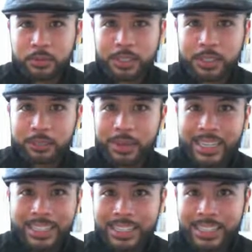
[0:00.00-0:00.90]
to make
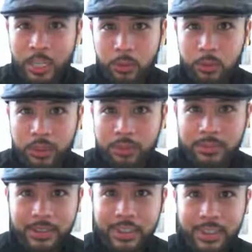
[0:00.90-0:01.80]
it to the airport.
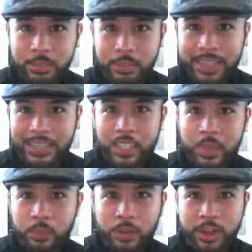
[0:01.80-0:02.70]
Past the
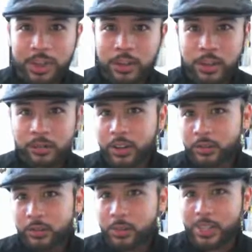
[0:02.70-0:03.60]
airport, I don't have enough
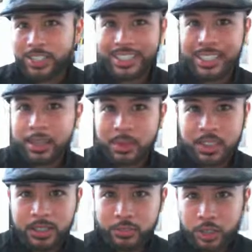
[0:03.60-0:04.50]
of a budget to get
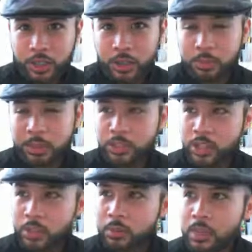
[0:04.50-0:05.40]
myself to Europe. And
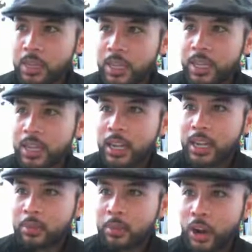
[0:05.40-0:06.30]
so,
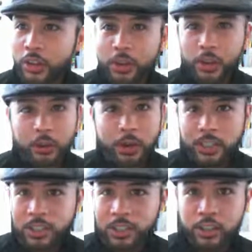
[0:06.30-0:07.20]
are there other
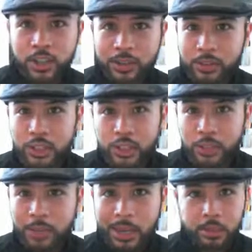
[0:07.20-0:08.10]
ways you can travel to
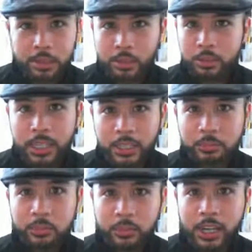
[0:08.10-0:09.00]
Europe? Absolutely,
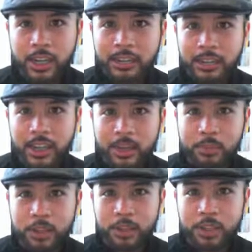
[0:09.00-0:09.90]
right?
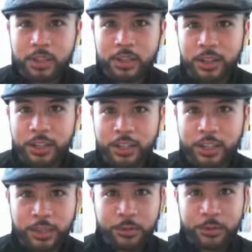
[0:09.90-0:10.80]
On a
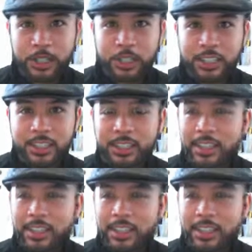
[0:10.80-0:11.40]
different budget.